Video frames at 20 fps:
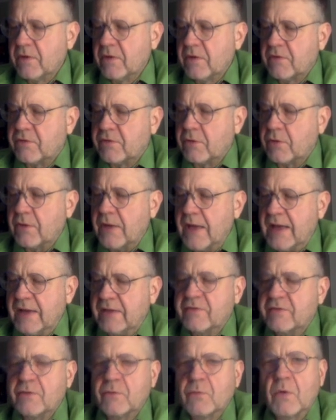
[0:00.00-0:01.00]
So
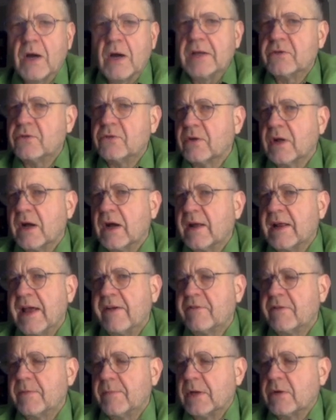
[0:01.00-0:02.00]
x and y do not
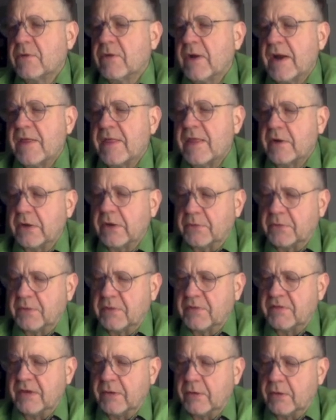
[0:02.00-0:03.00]
have to be greater than or equal to
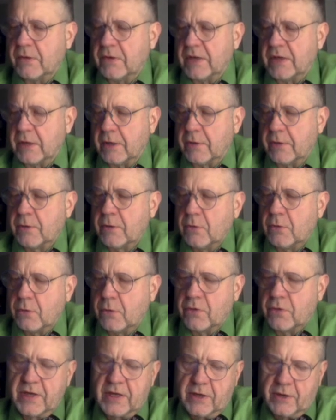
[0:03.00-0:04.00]
0 here
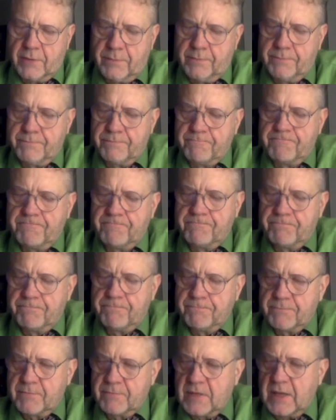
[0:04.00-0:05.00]
or here.
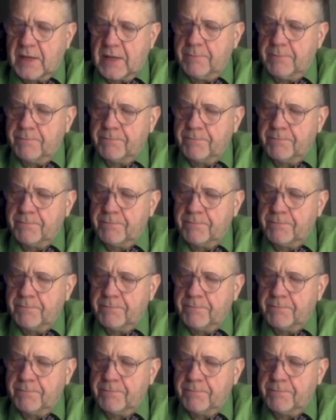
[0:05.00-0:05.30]
Okay.